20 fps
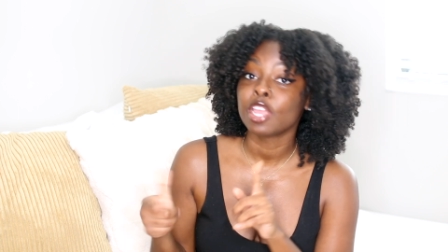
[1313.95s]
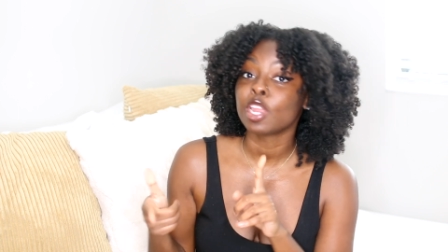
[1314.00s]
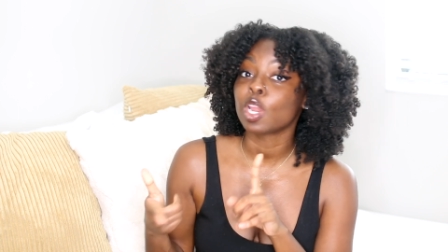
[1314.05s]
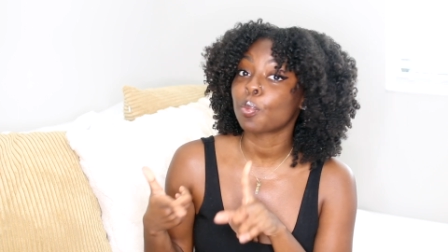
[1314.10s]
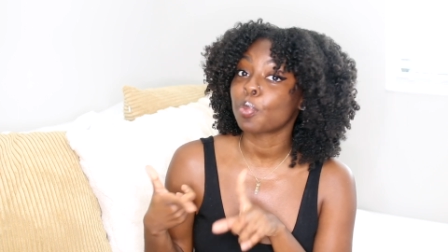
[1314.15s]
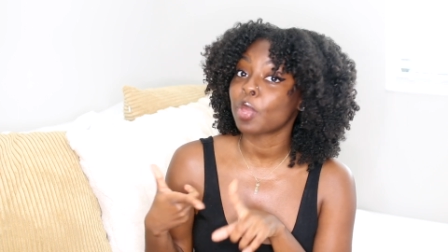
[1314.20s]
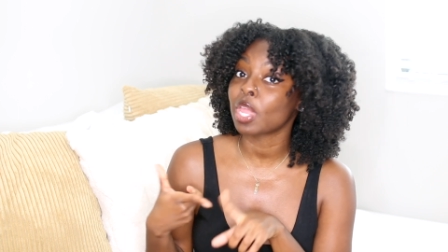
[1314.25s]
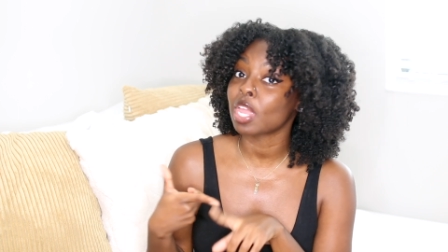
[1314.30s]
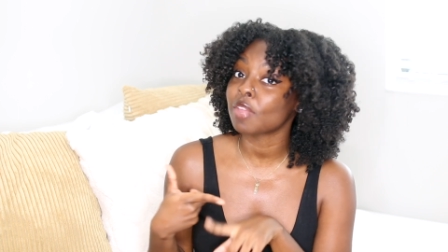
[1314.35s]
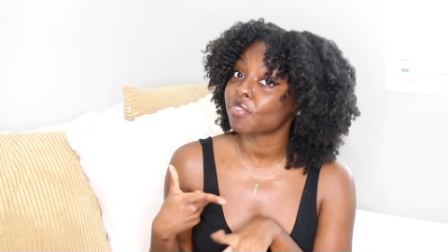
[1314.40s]

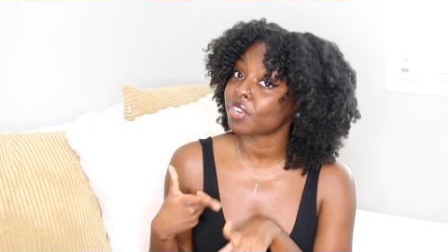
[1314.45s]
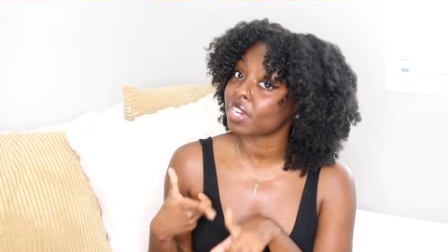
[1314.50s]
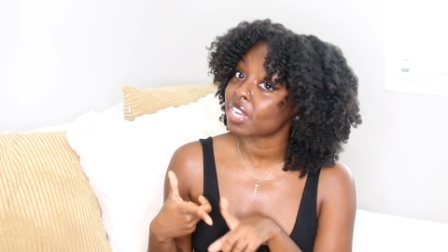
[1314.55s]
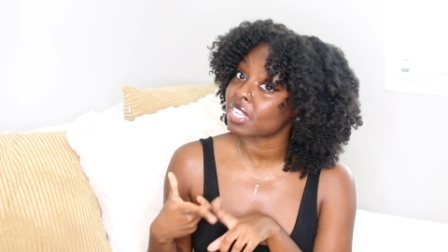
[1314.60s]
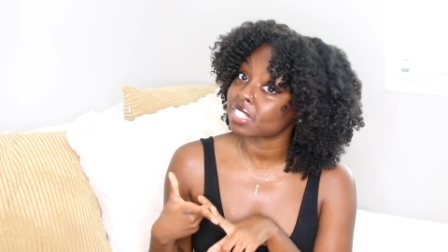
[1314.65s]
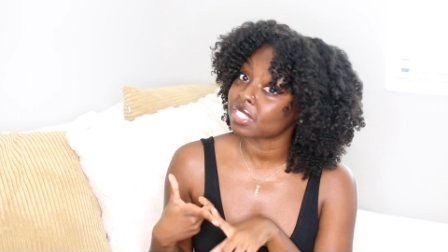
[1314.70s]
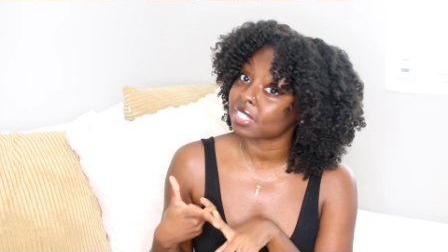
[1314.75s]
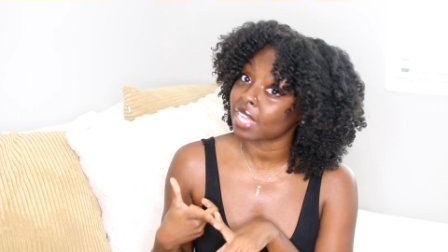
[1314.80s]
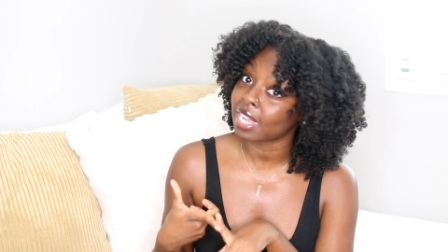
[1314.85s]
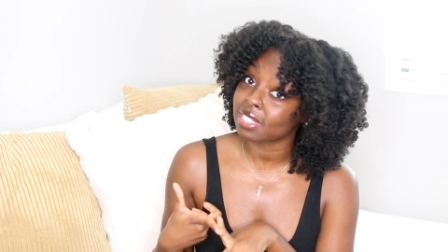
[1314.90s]
You're paying for
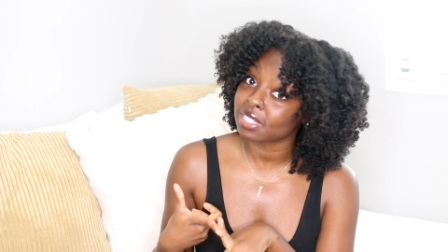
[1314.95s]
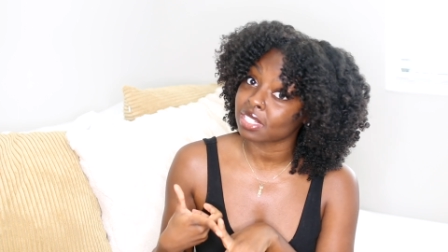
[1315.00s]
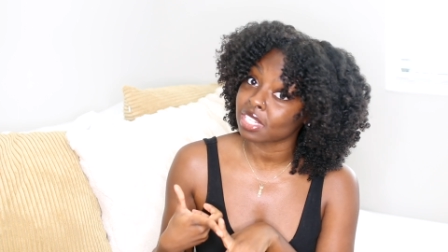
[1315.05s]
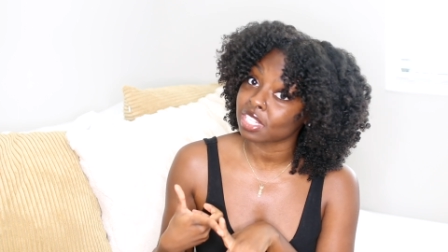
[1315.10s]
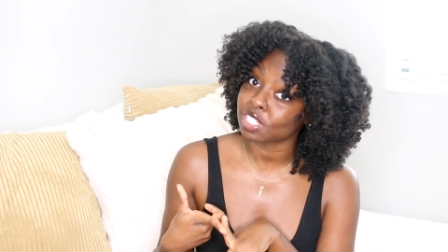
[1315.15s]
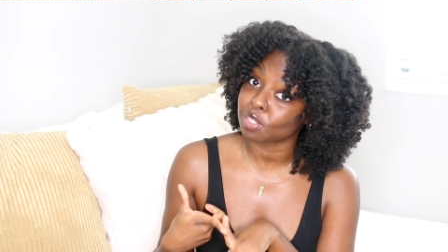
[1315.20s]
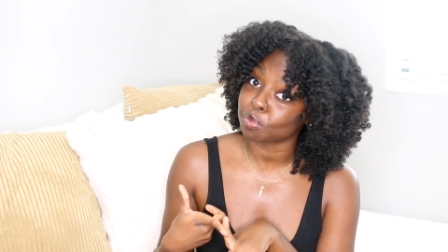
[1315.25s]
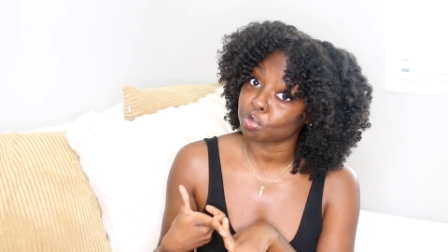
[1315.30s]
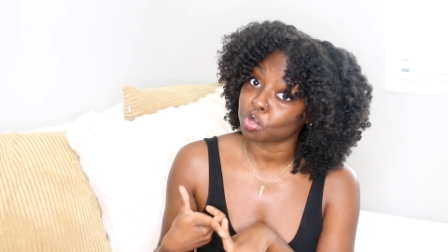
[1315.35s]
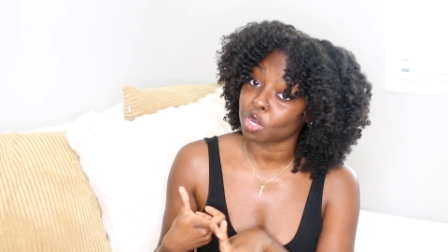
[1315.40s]
his
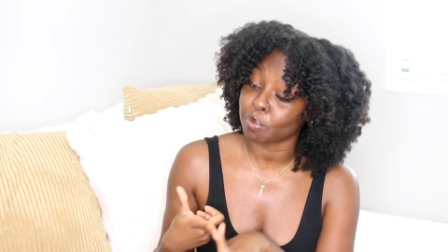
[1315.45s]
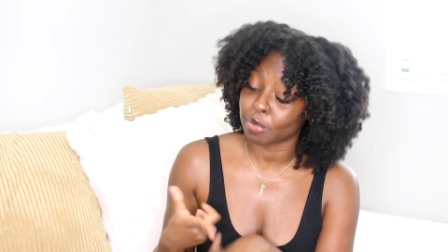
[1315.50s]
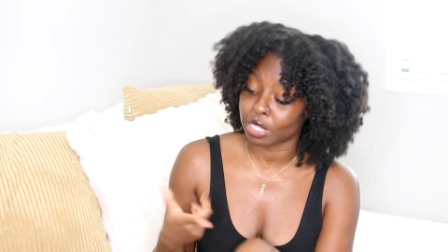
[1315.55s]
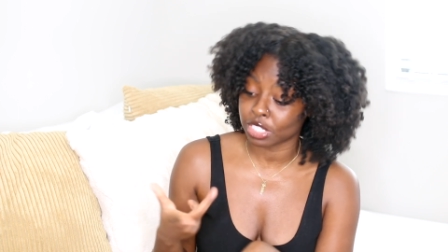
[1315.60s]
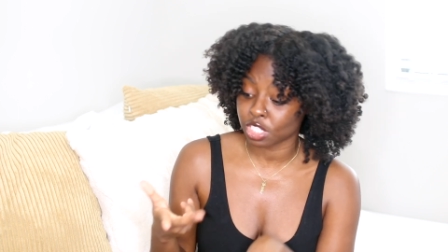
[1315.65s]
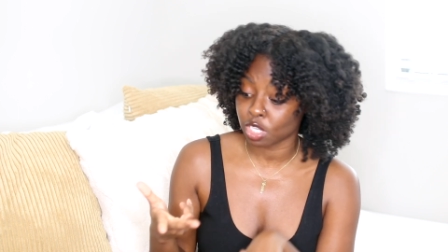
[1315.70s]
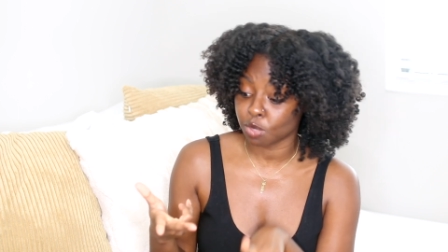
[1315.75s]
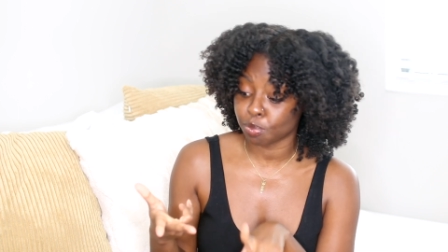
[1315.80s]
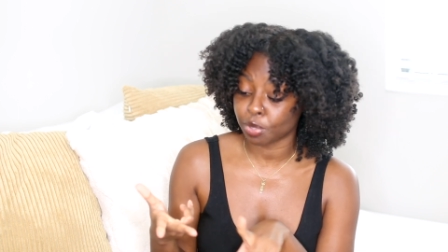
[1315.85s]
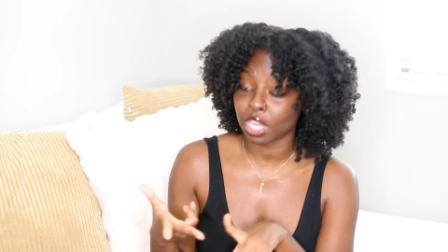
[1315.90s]
dentist
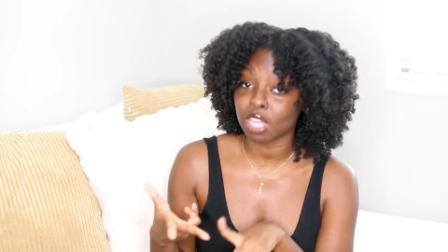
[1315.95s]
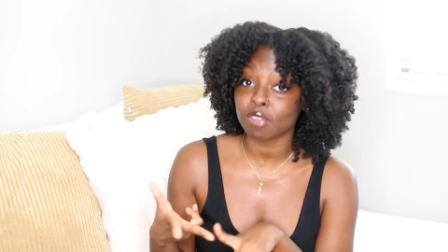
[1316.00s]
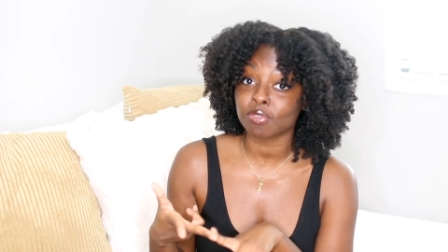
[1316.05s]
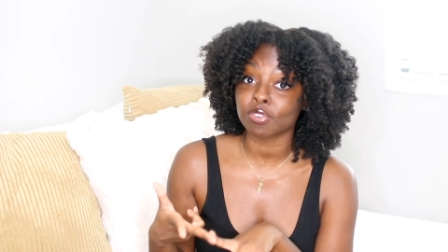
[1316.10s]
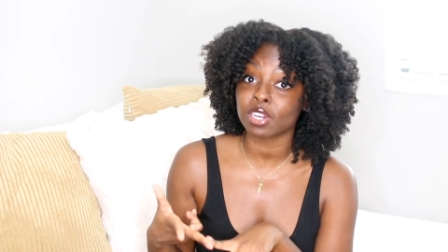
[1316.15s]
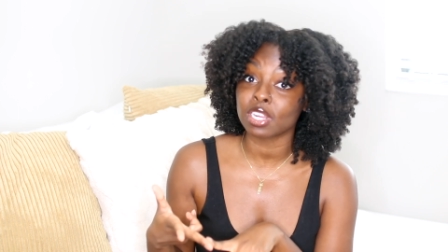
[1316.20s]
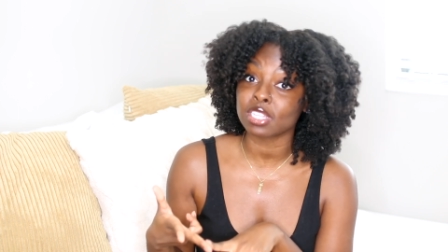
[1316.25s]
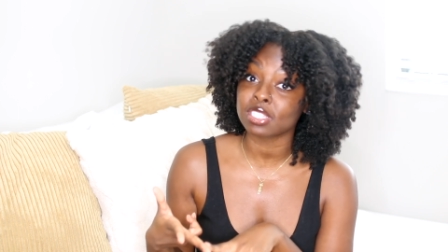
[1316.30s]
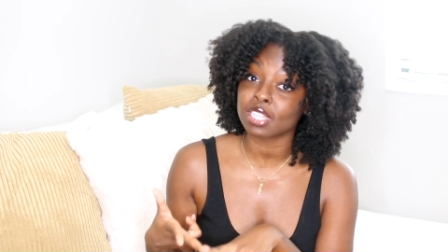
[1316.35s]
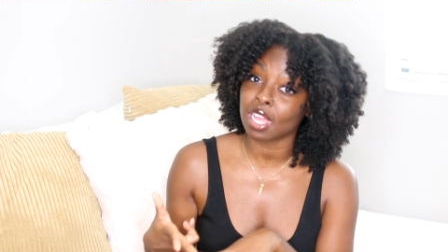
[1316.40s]
appointments. You're paying
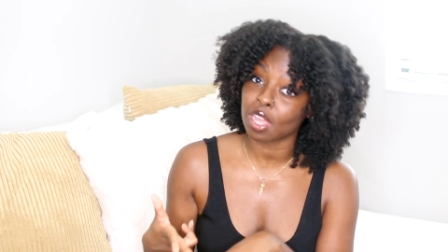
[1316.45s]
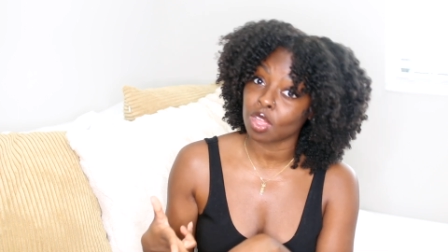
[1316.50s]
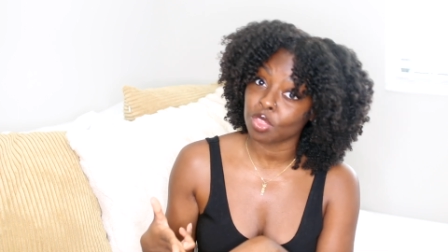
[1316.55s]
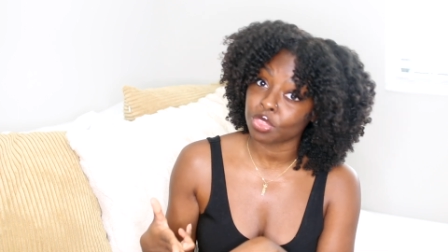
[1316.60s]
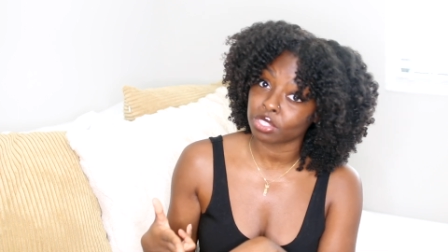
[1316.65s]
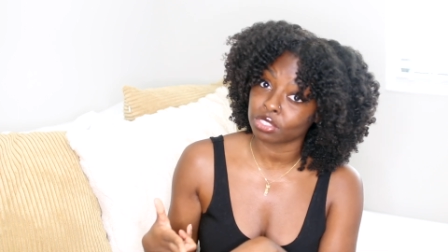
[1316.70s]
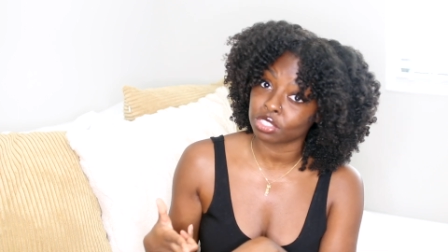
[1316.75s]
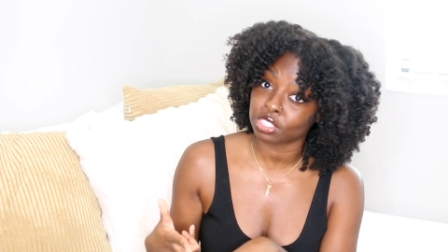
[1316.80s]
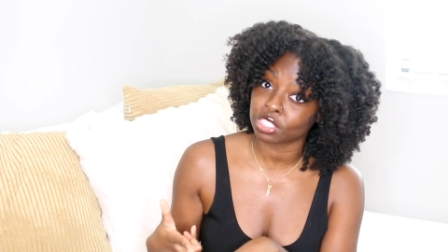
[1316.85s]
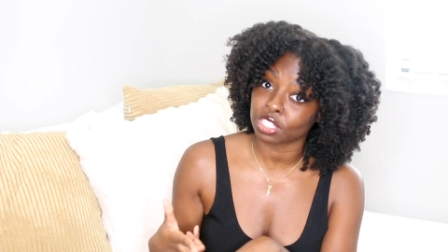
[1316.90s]
for his
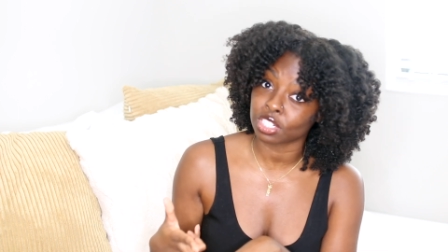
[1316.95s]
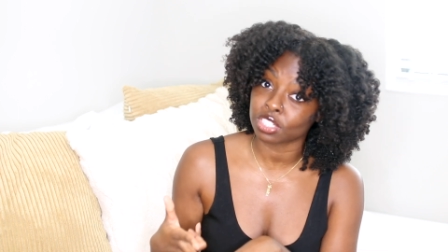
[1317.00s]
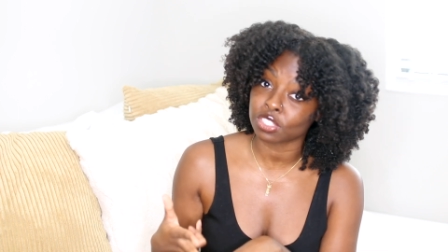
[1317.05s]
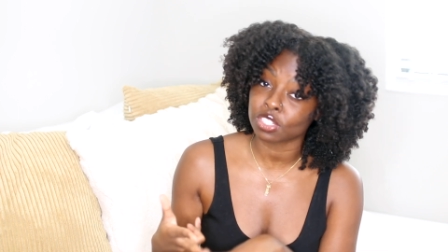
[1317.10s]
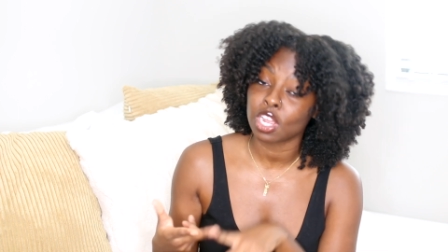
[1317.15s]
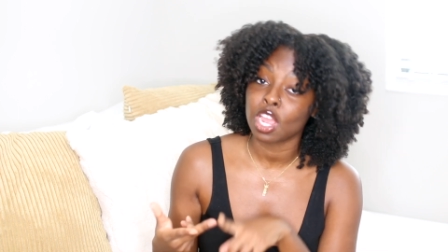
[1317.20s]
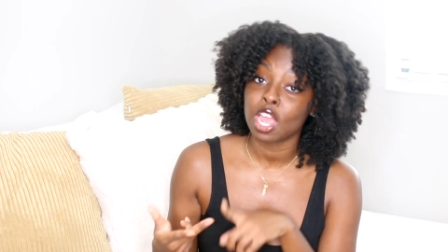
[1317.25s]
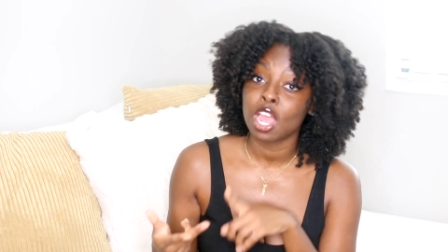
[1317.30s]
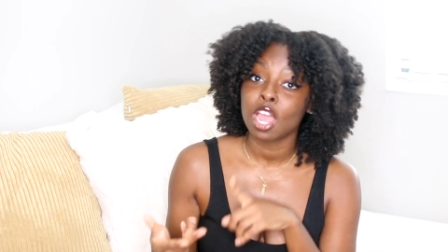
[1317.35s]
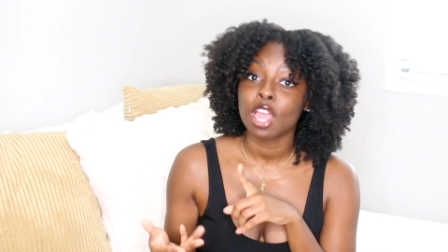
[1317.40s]
health insurance.